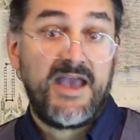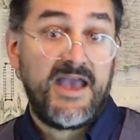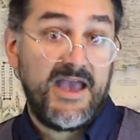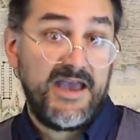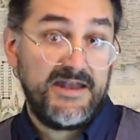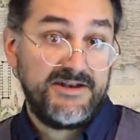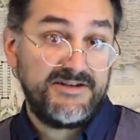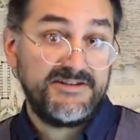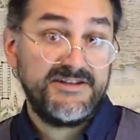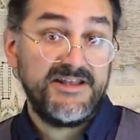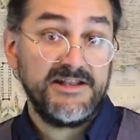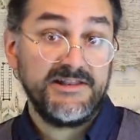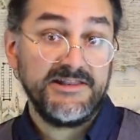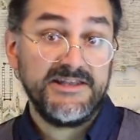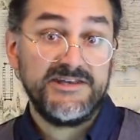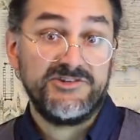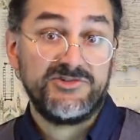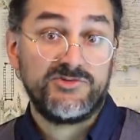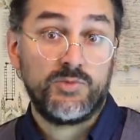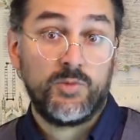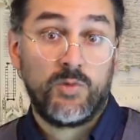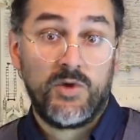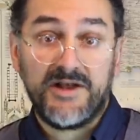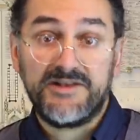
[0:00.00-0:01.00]
And in at
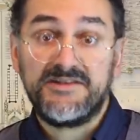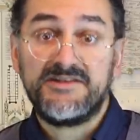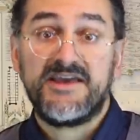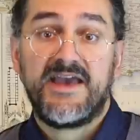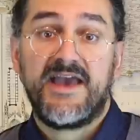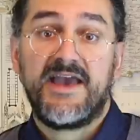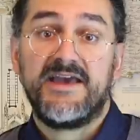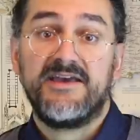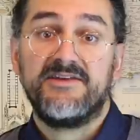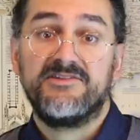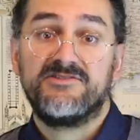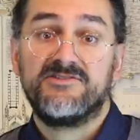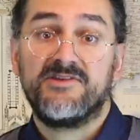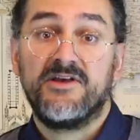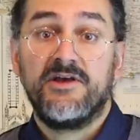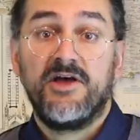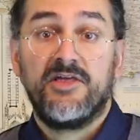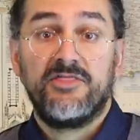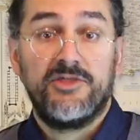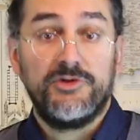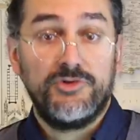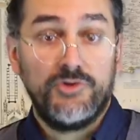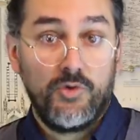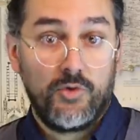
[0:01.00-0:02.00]
least one case,
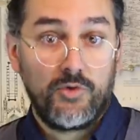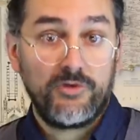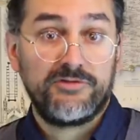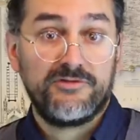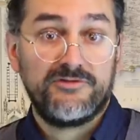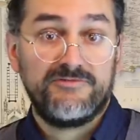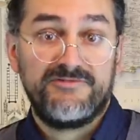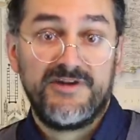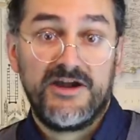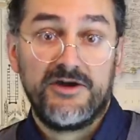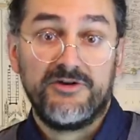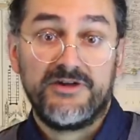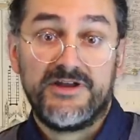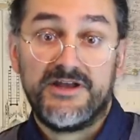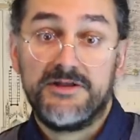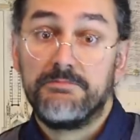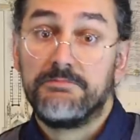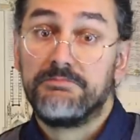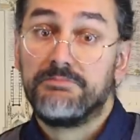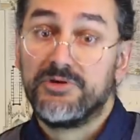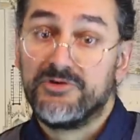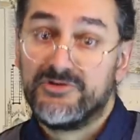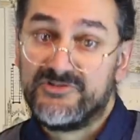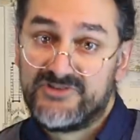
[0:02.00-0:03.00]
the northern variant
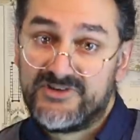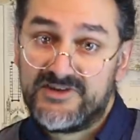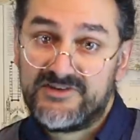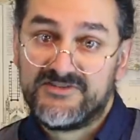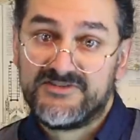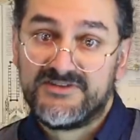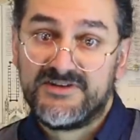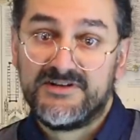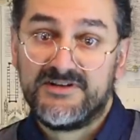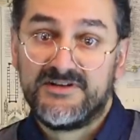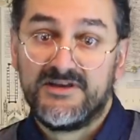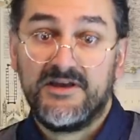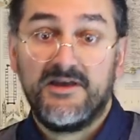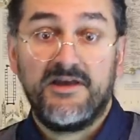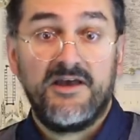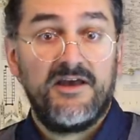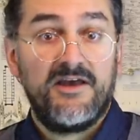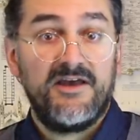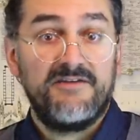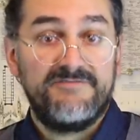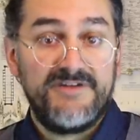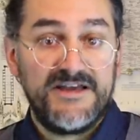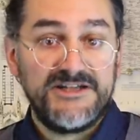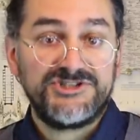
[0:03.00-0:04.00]
persisted,
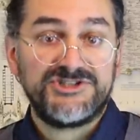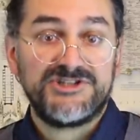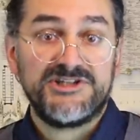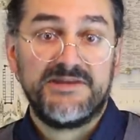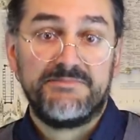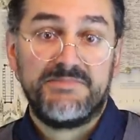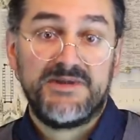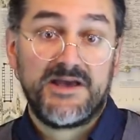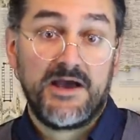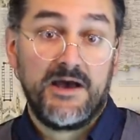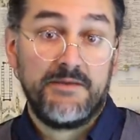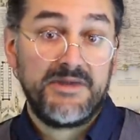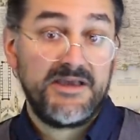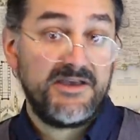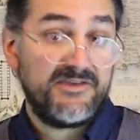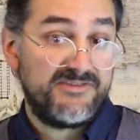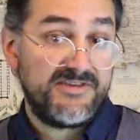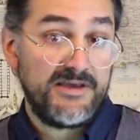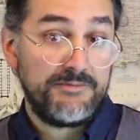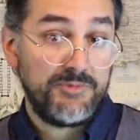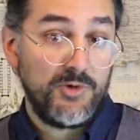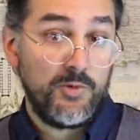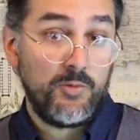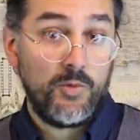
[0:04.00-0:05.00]
eventually becoming a
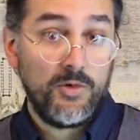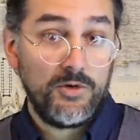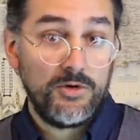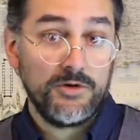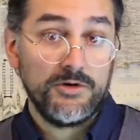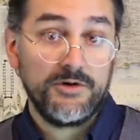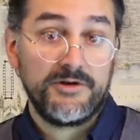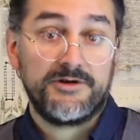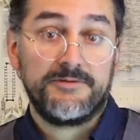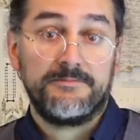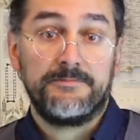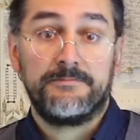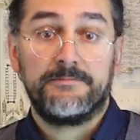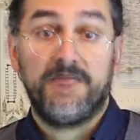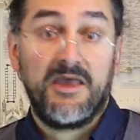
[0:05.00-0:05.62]
separate word.